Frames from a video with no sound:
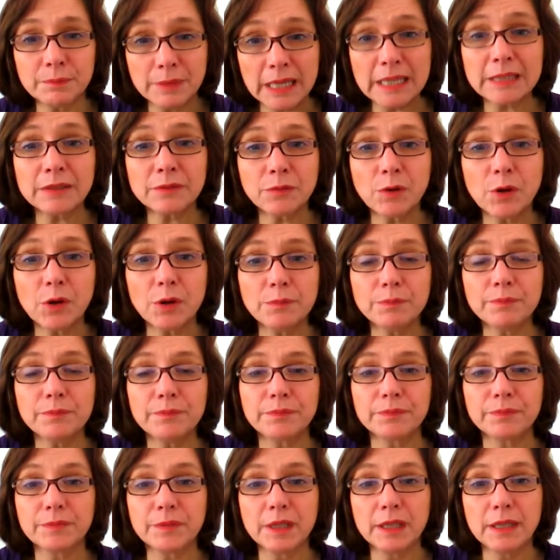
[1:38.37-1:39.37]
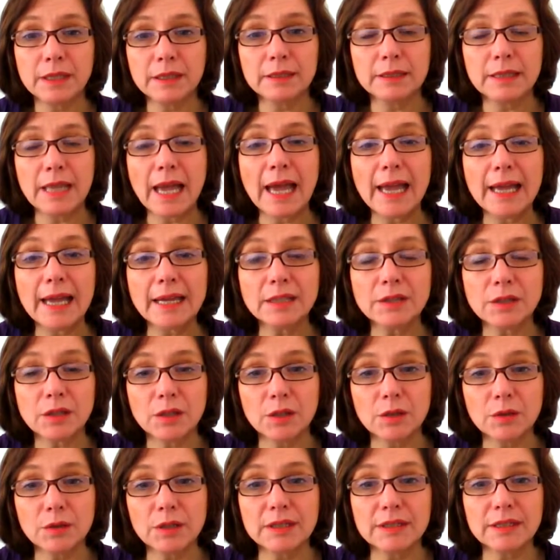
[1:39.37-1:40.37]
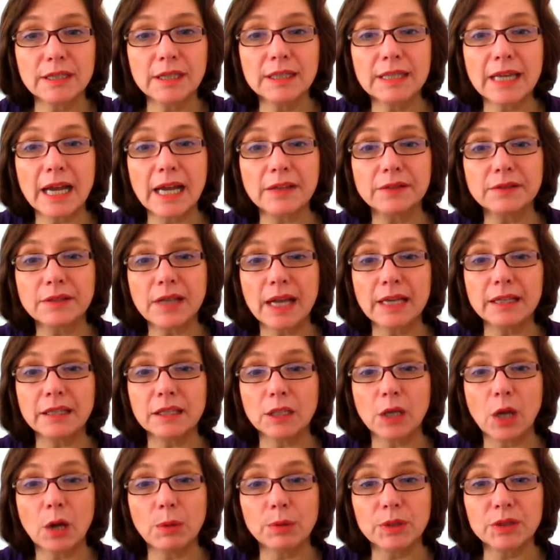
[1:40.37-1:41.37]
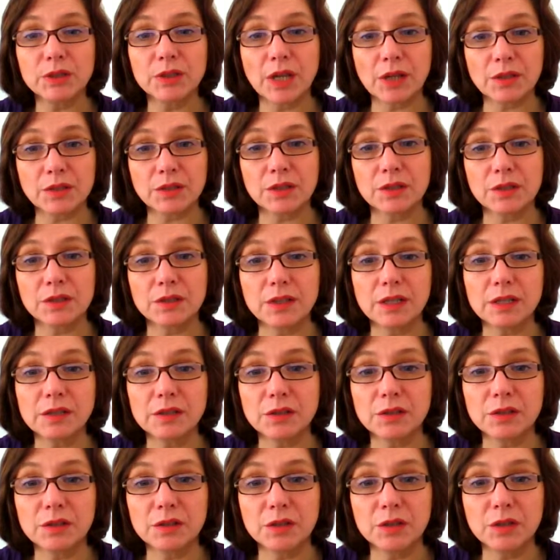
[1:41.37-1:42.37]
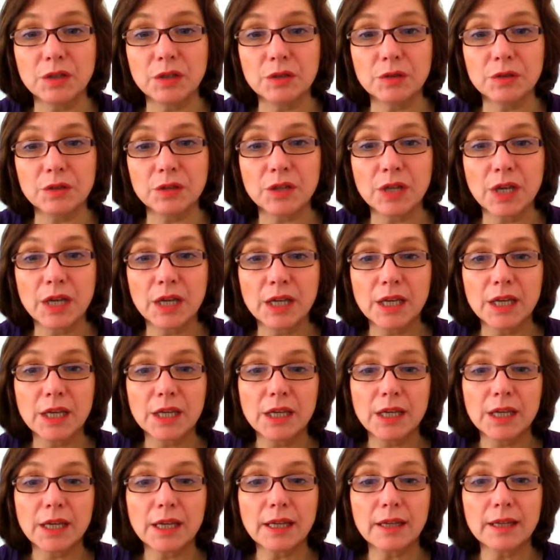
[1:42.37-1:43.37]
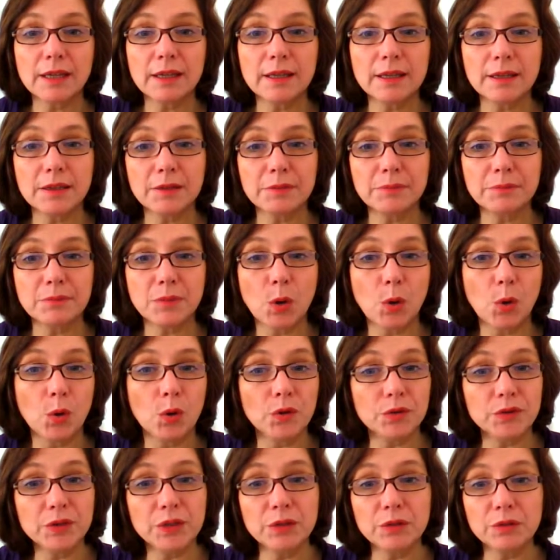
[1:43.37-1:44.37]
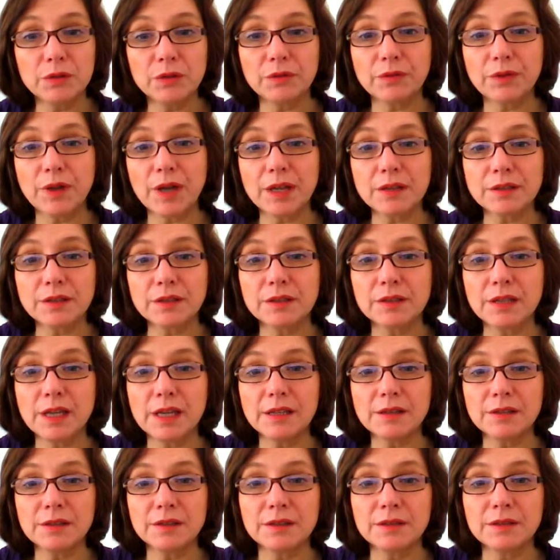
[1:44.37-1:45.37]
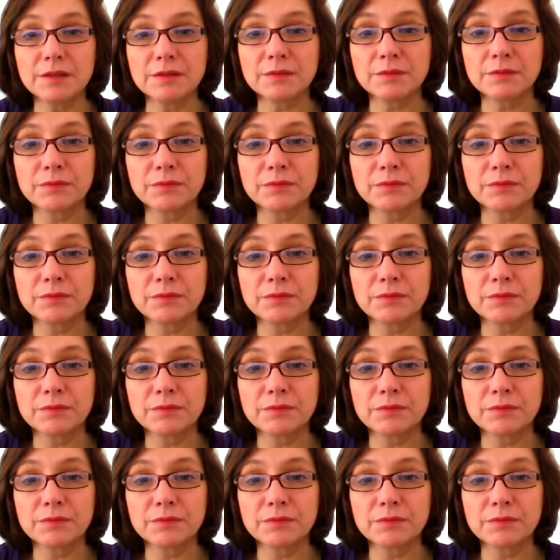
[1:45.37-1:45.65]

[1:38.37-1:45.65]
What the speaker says: platform, the Hague Security Delta, the Global Justice Institute, all the universities,